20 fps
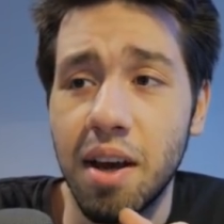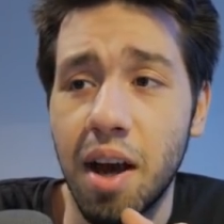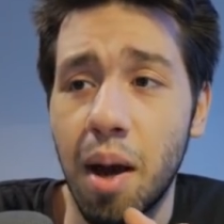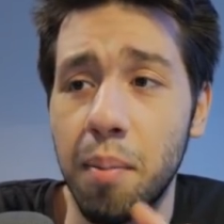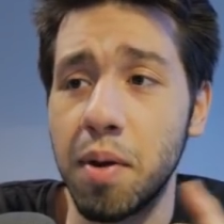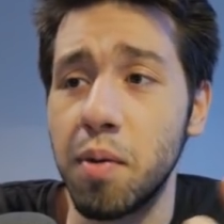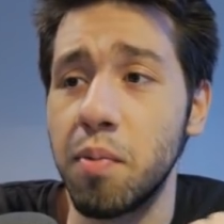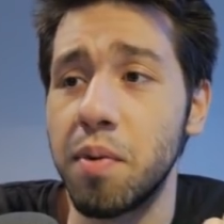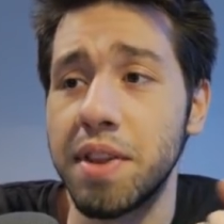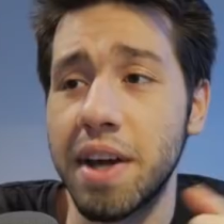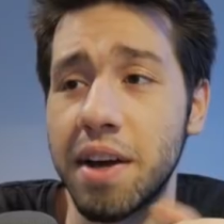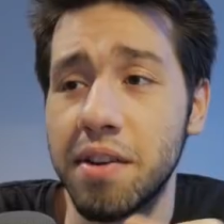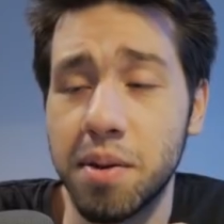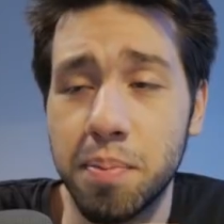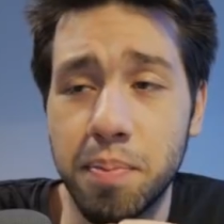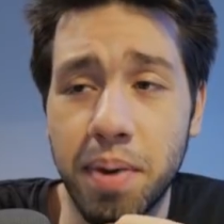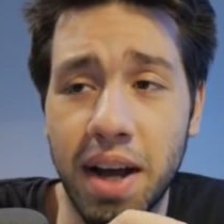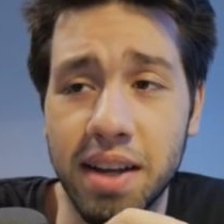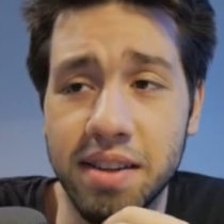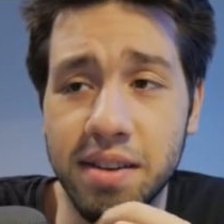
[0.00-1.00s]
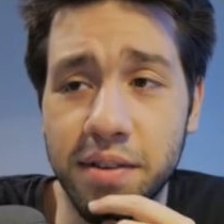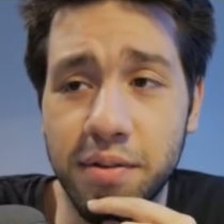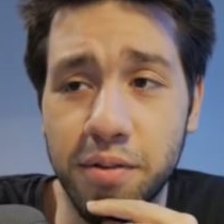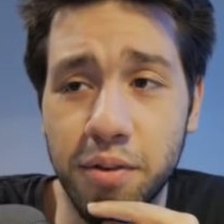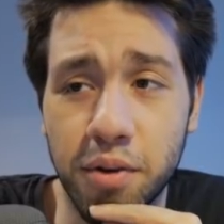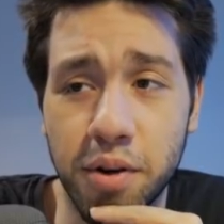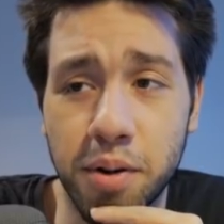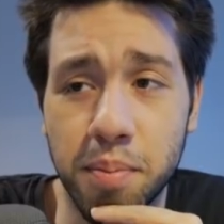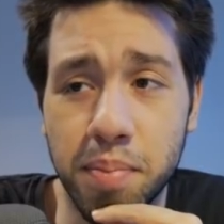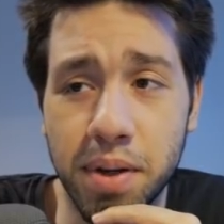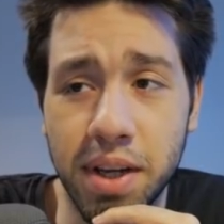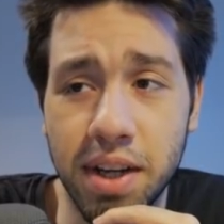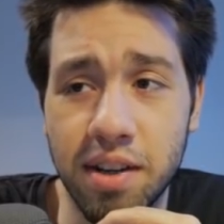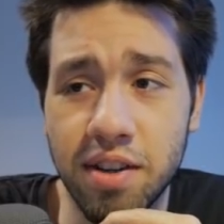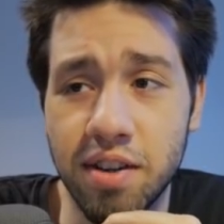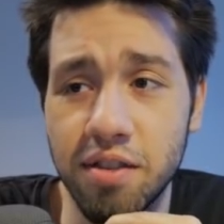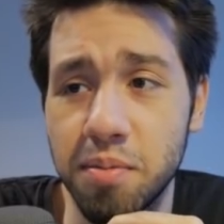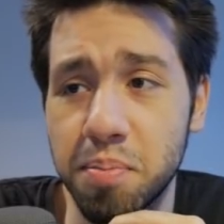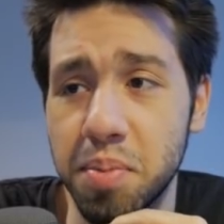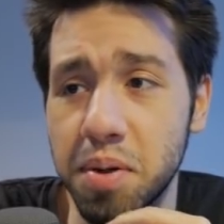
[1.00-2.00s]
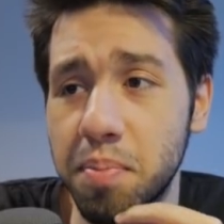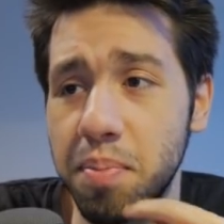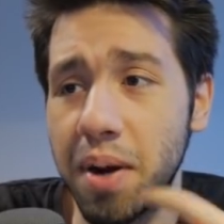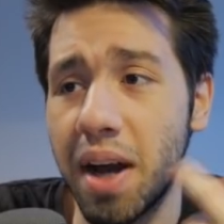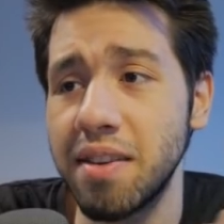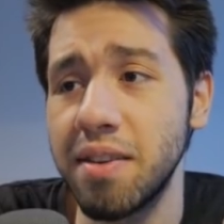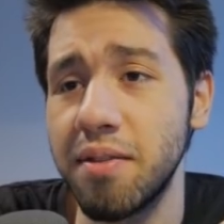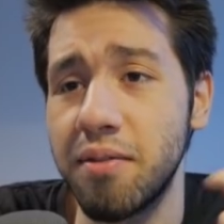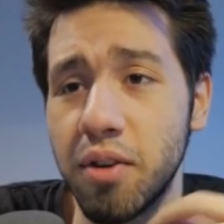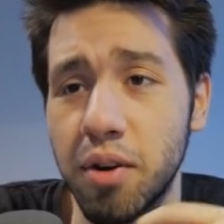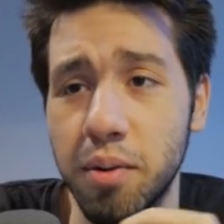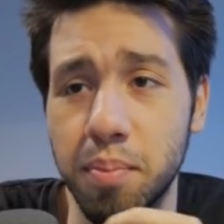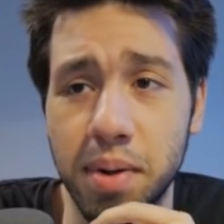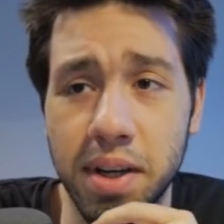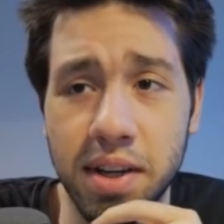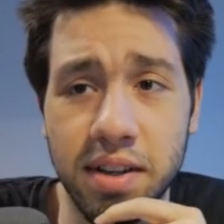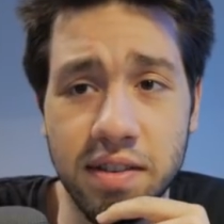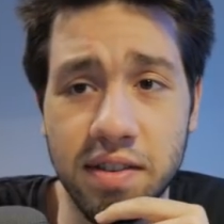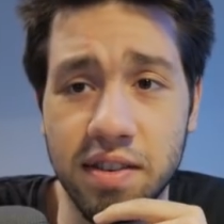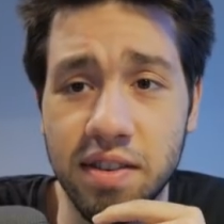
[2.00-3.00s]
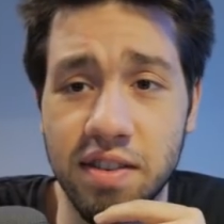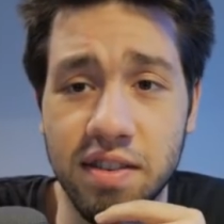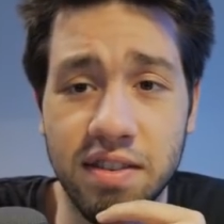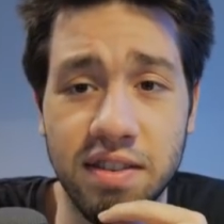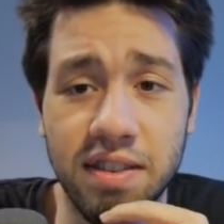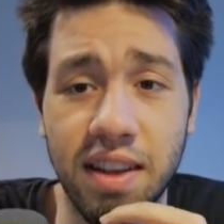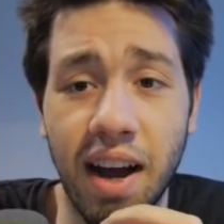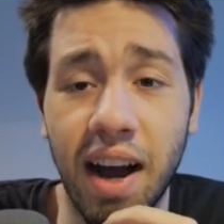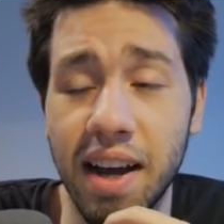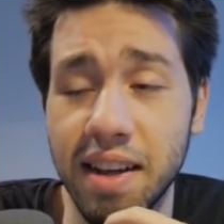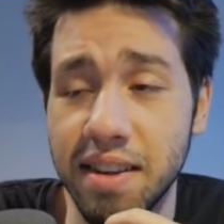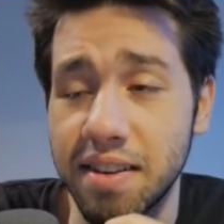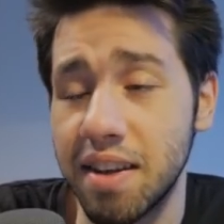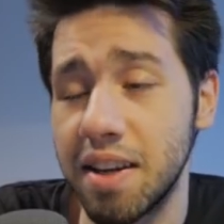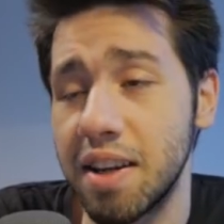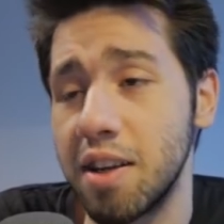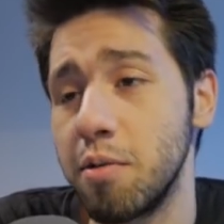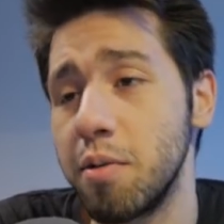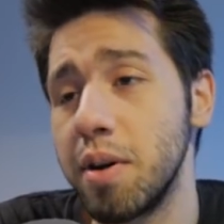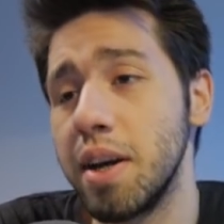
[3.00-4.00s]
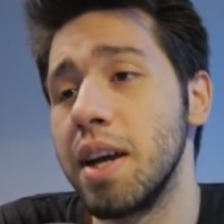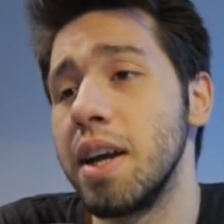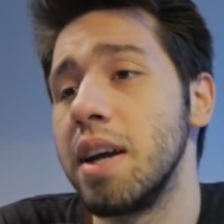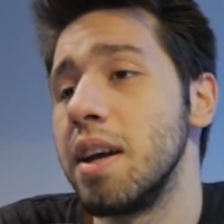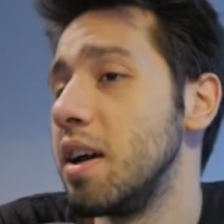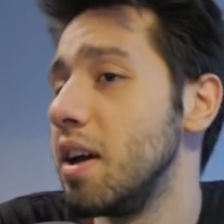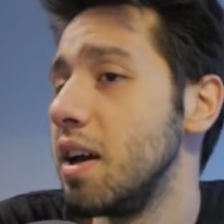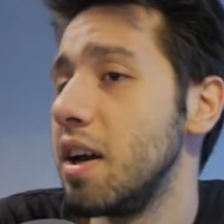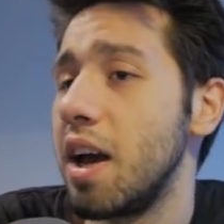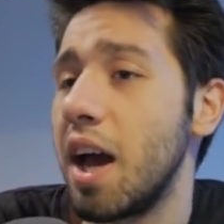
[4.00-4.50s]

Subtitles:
I mean, without the Passiflora Peaches, but Passiflora Peaches just dies anyway,